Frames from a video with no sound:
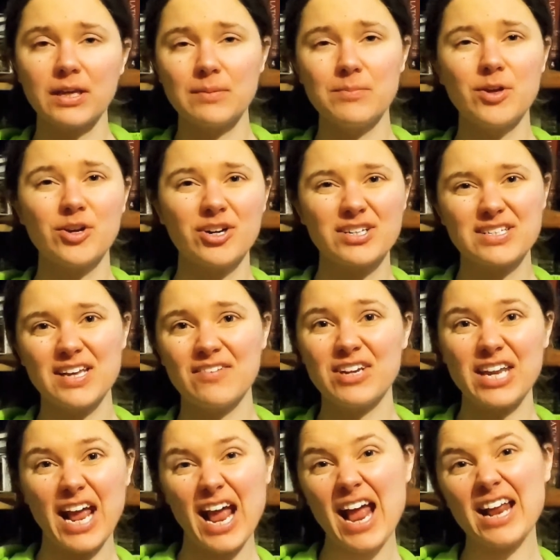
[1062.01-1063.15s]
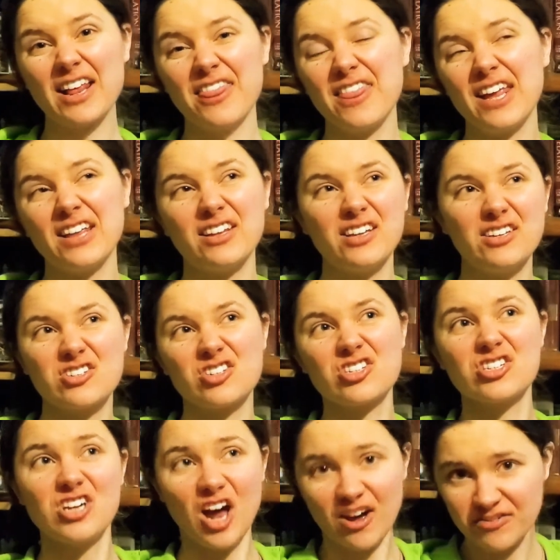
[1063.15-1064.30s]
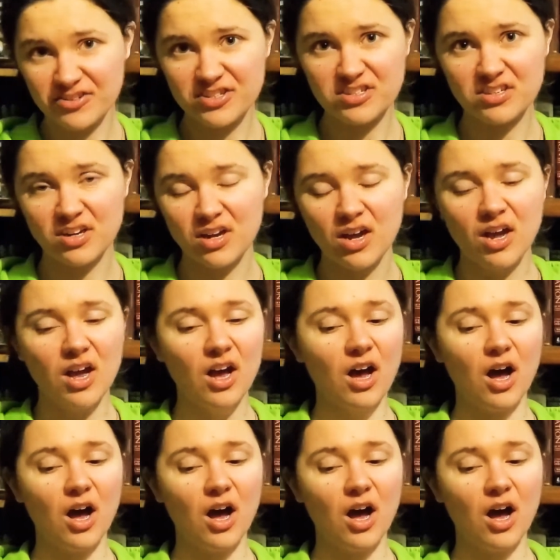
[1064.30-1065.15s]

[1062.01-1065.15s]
On my computer, it's saved as Anelthalien Stuffs.